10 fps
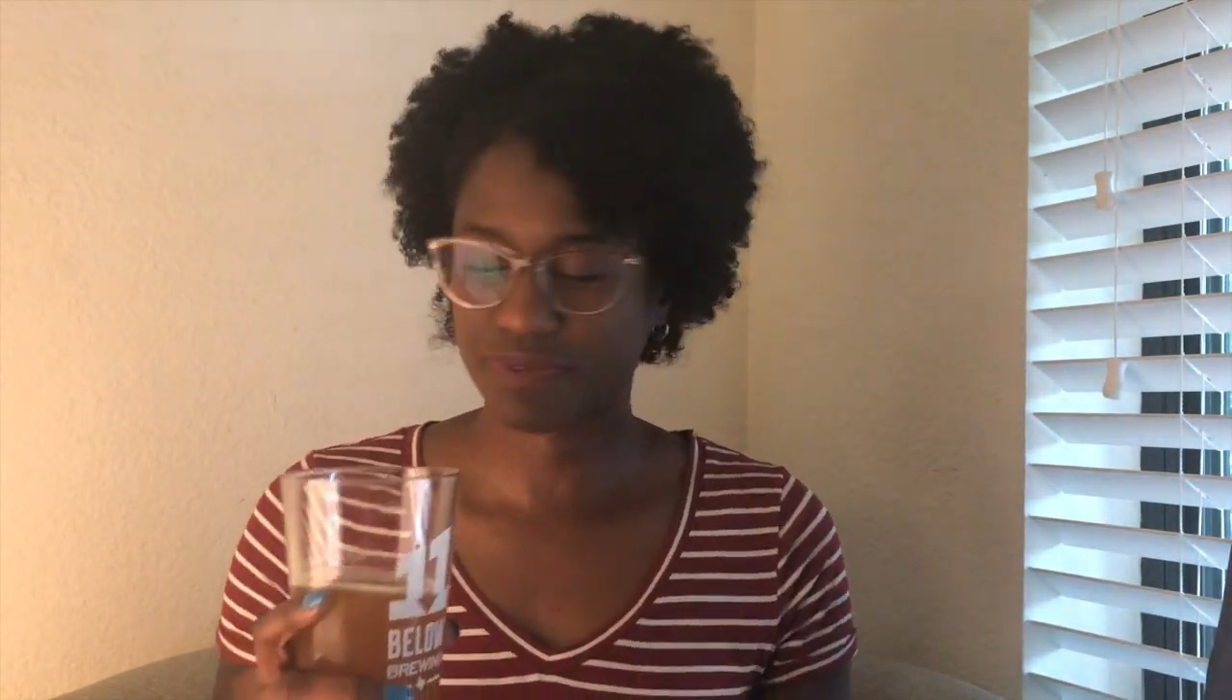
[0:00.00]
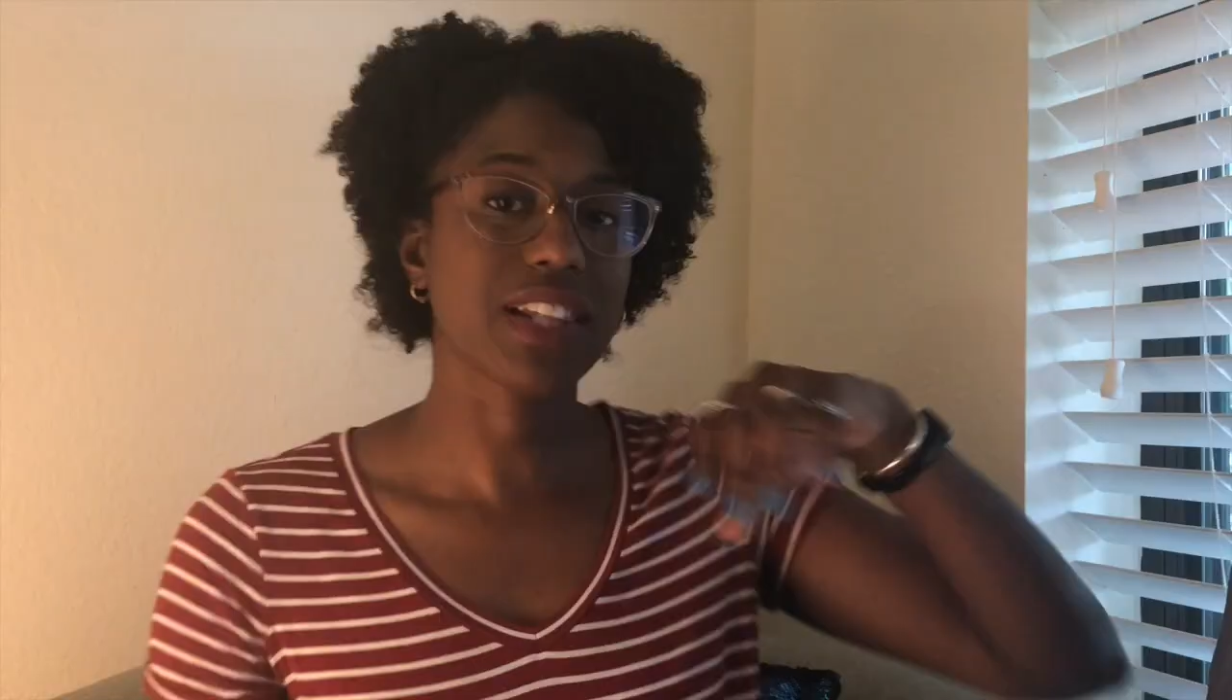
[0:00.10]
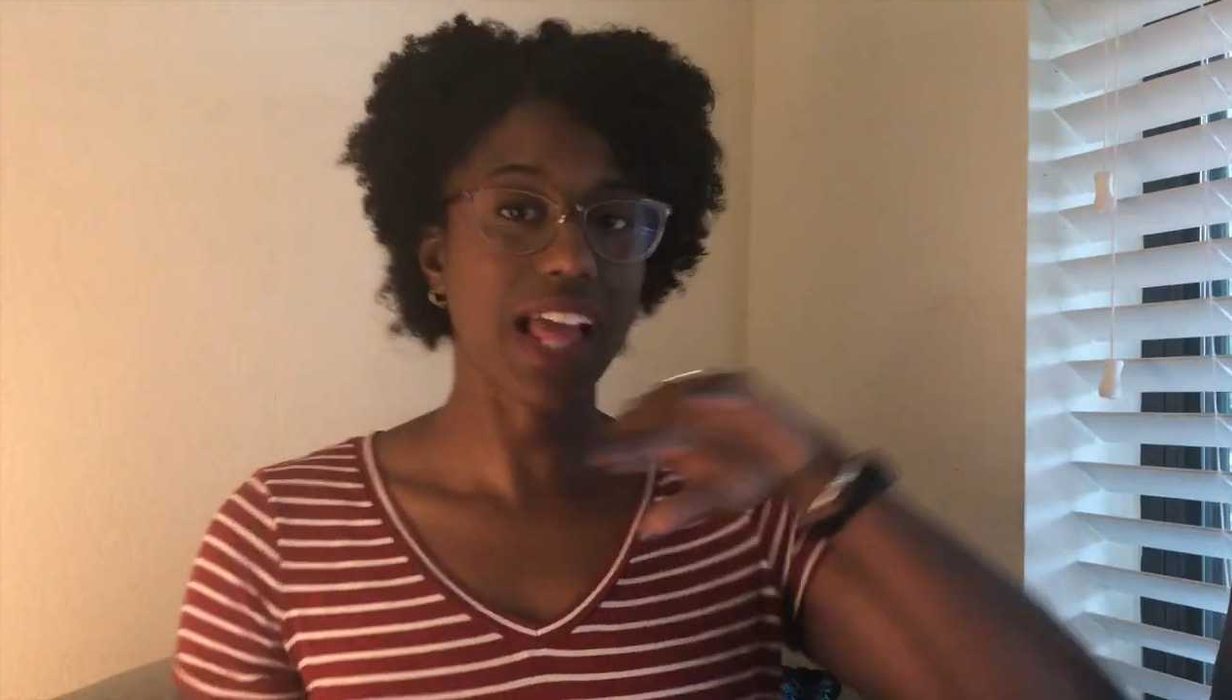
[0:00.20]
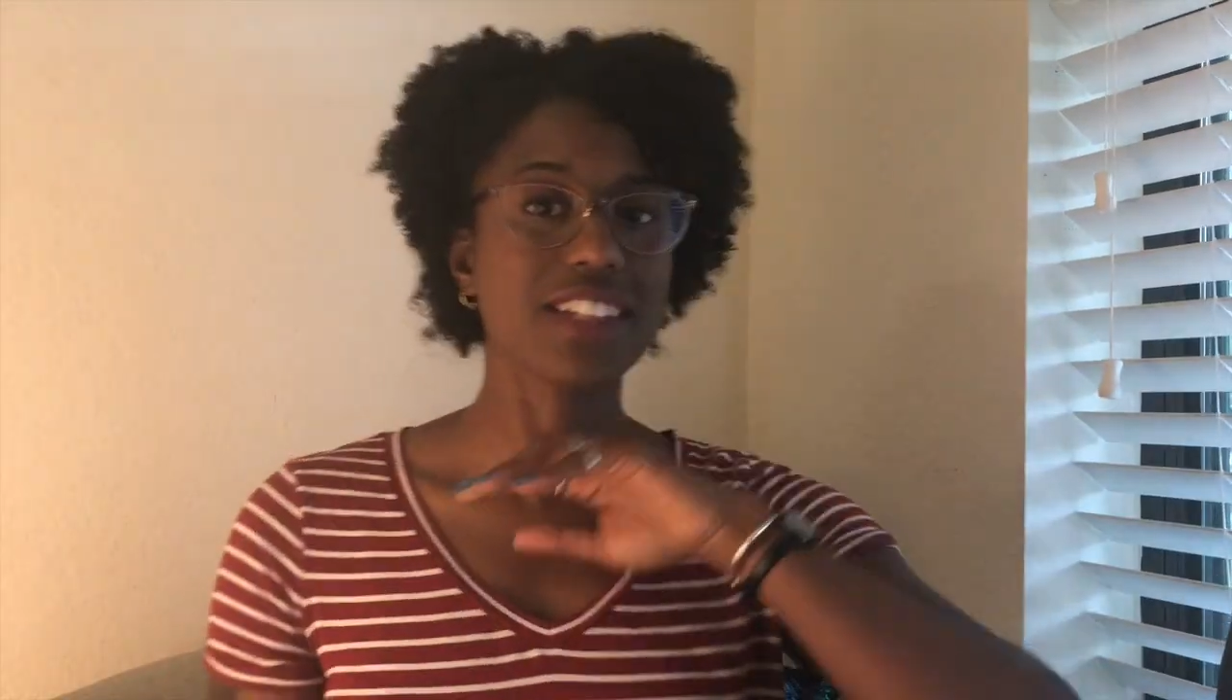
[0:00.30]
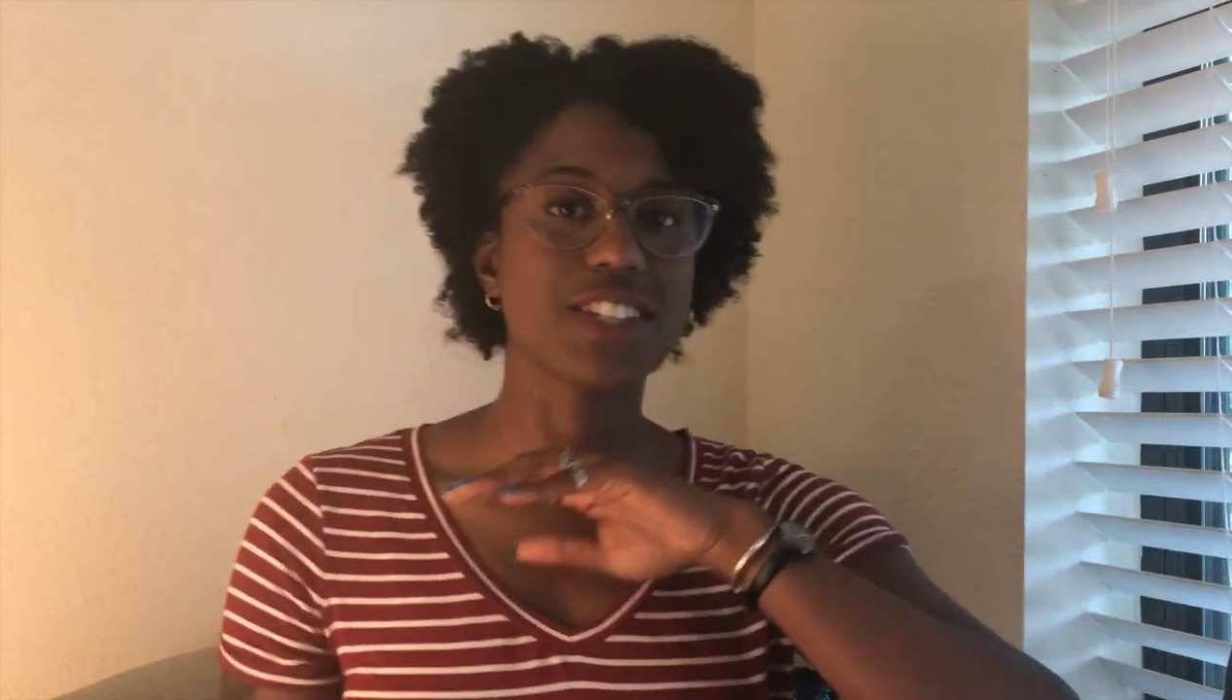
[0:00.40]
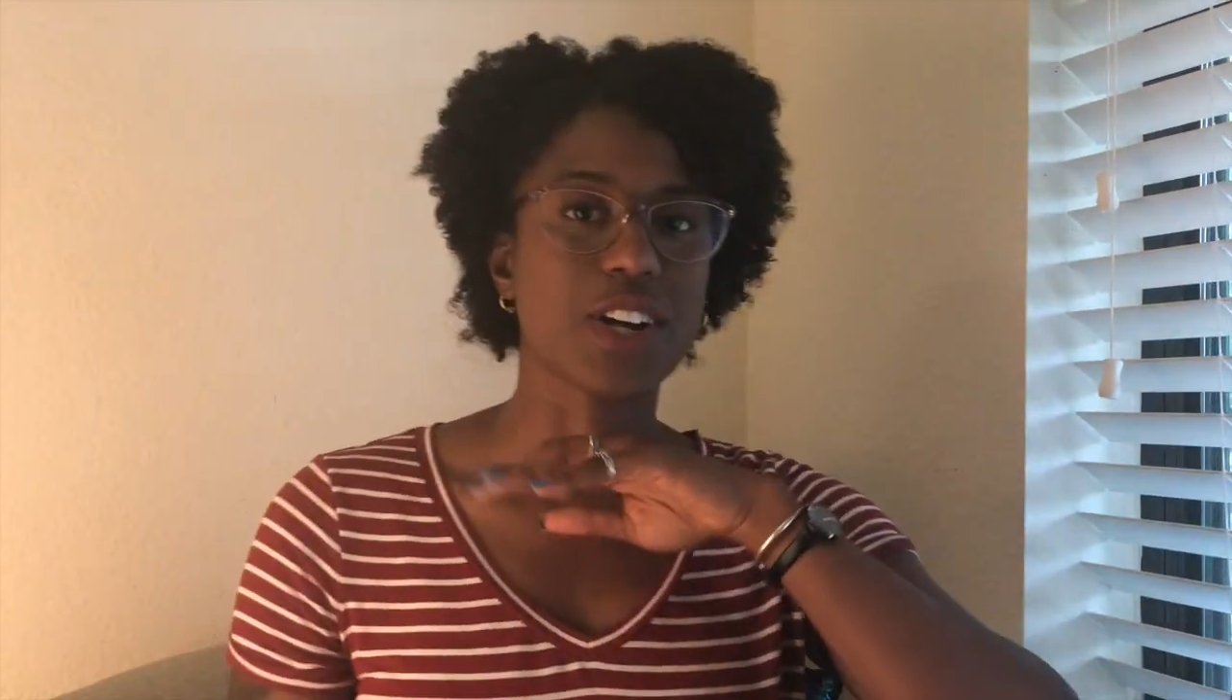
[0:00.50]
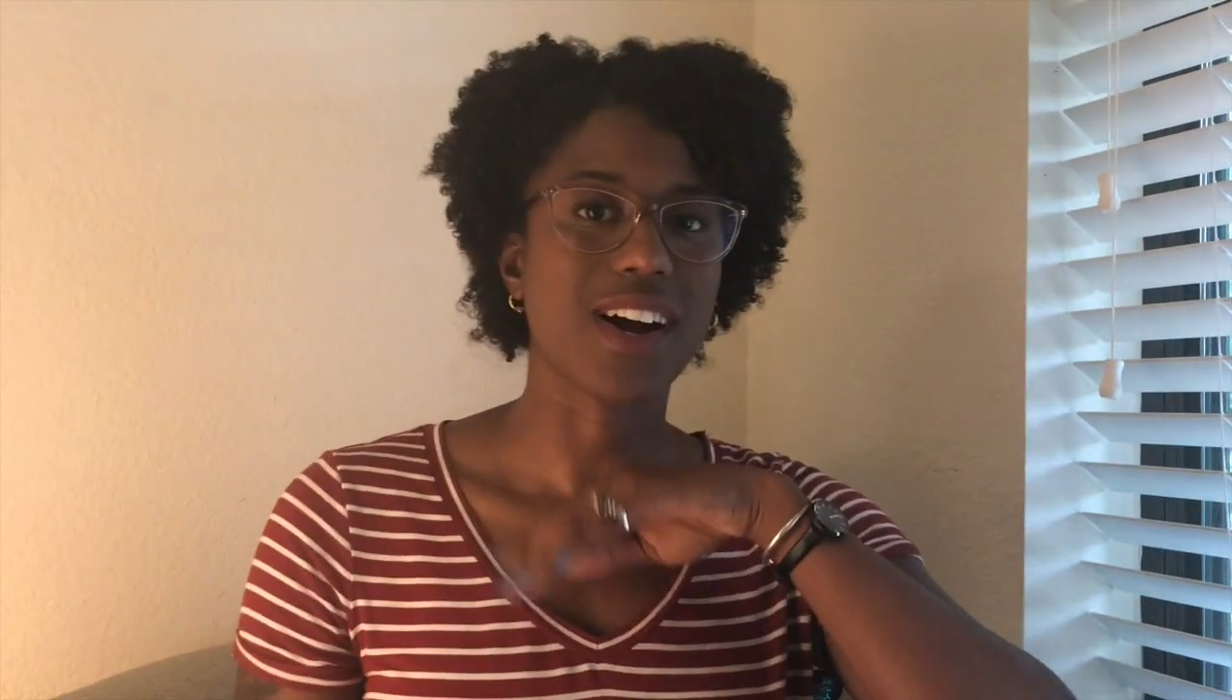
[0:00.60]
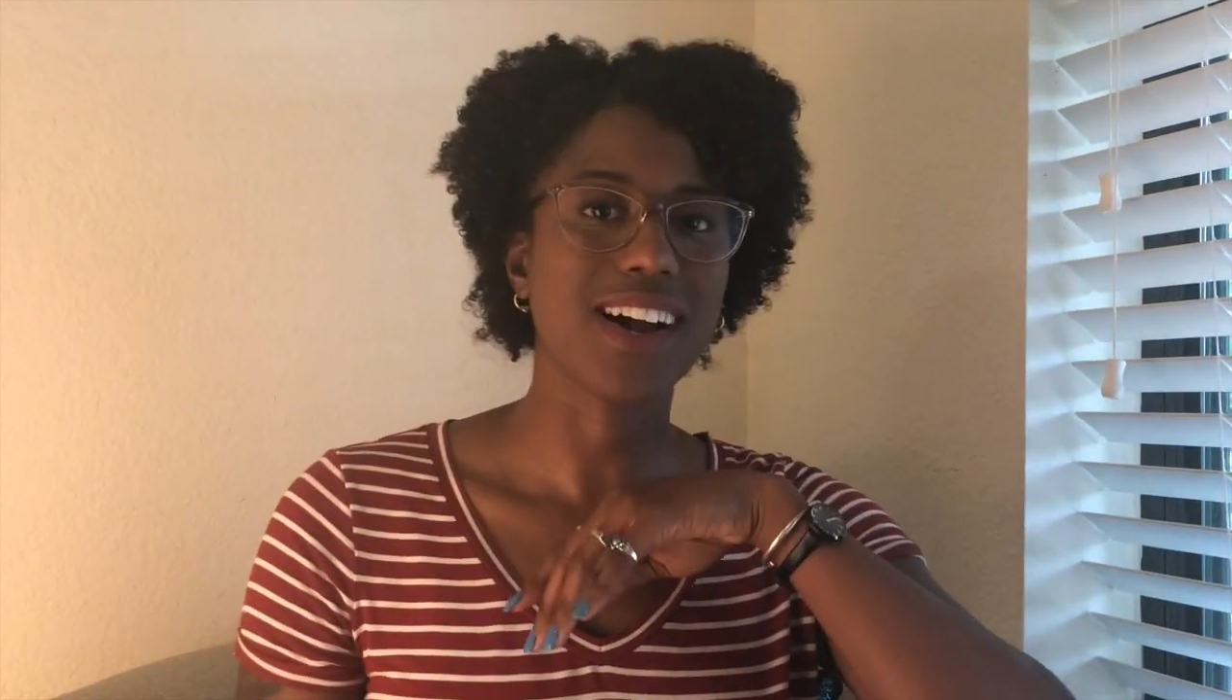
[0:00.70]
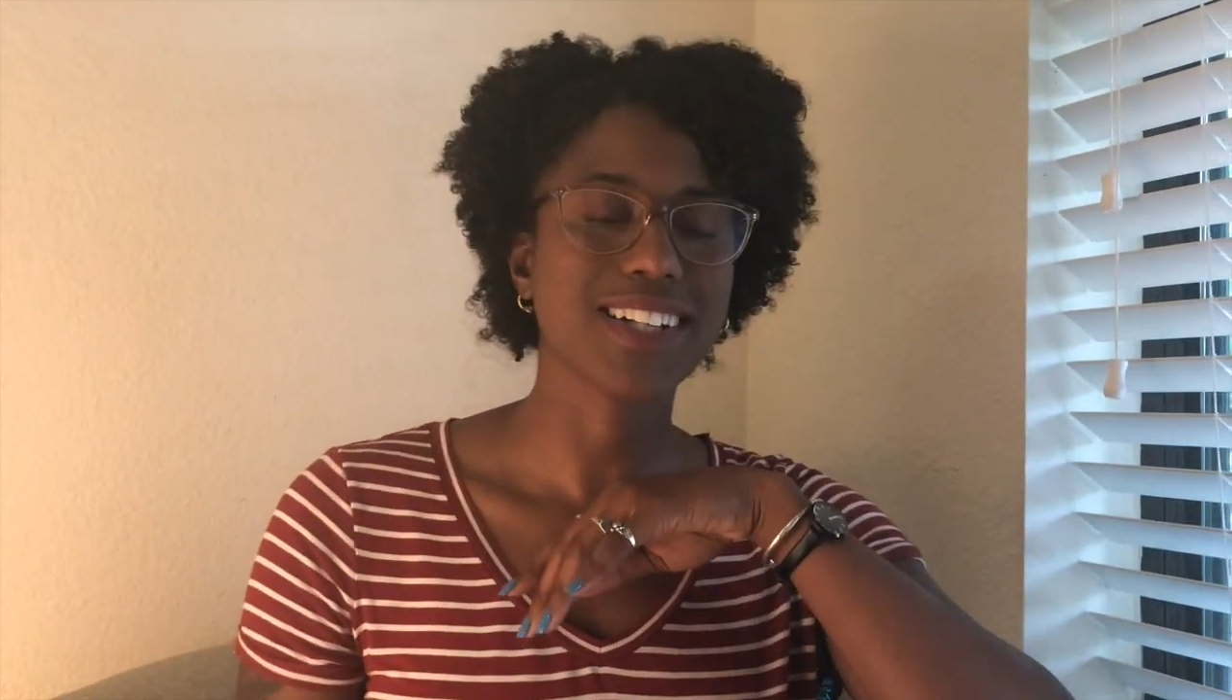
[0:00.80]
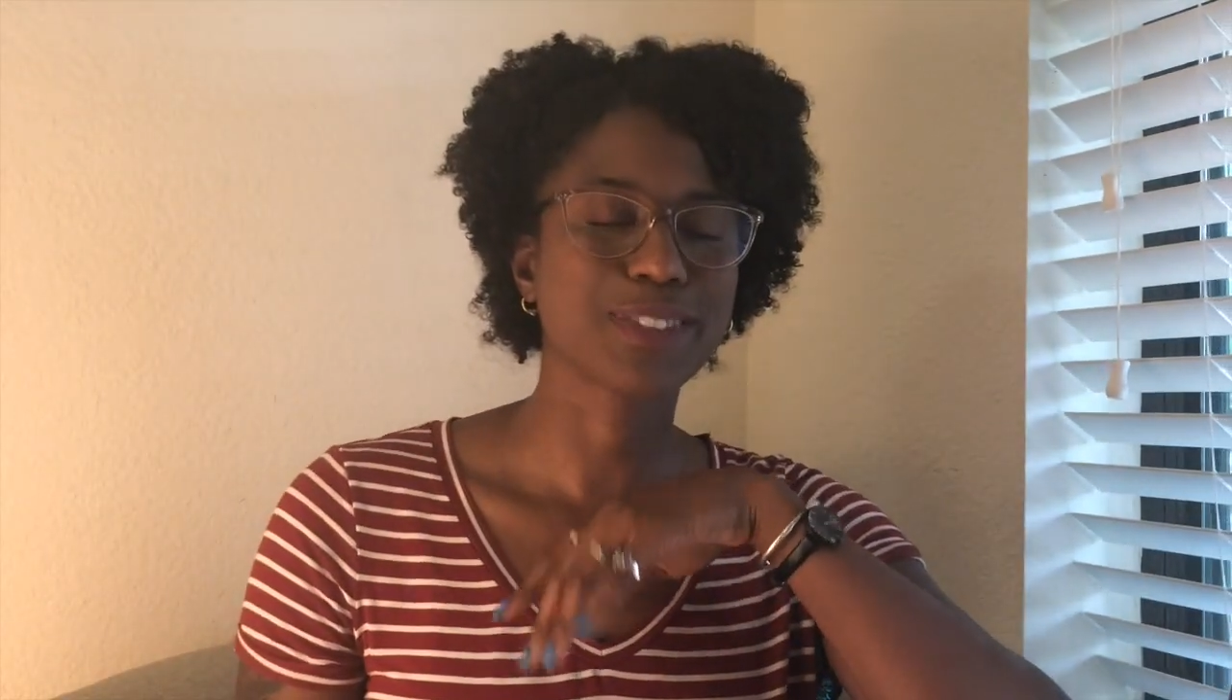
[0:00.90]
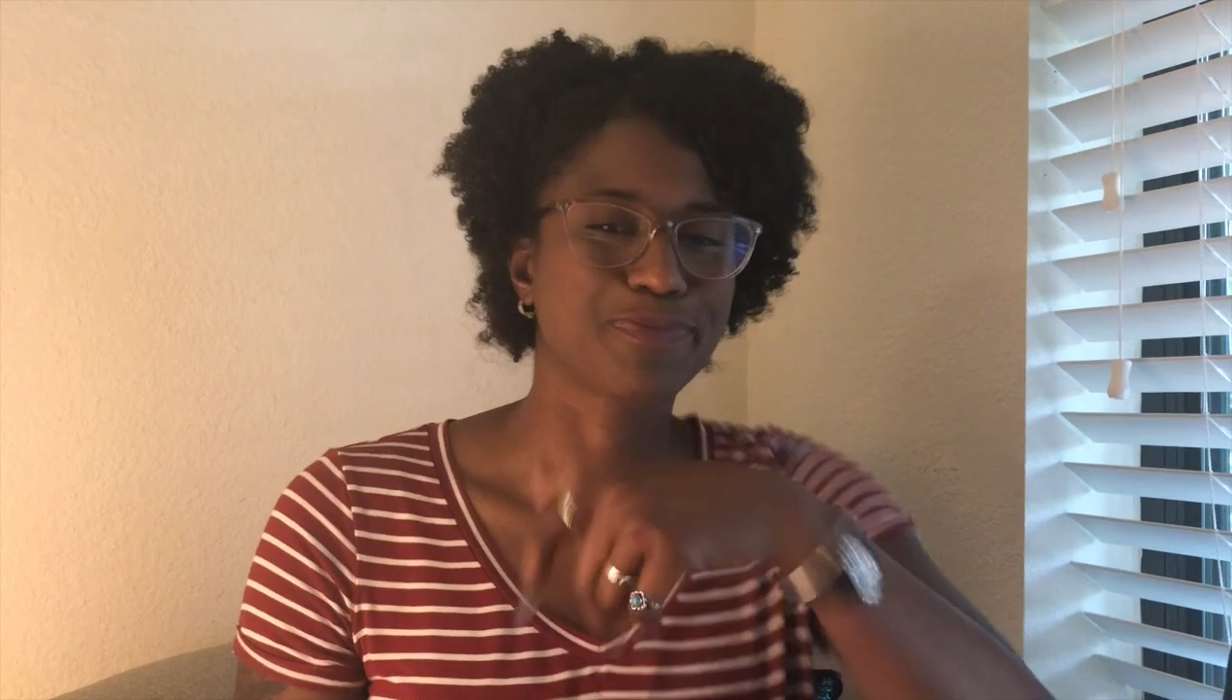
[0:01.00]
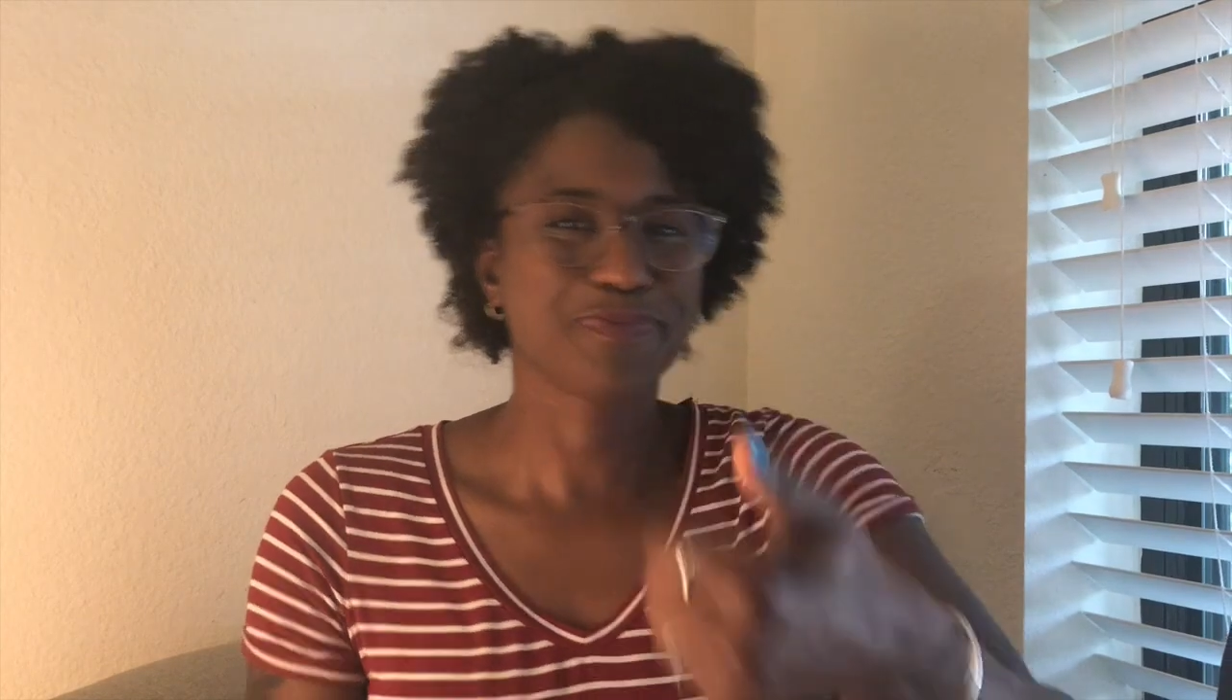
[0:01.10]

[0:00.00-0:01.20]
Let's talk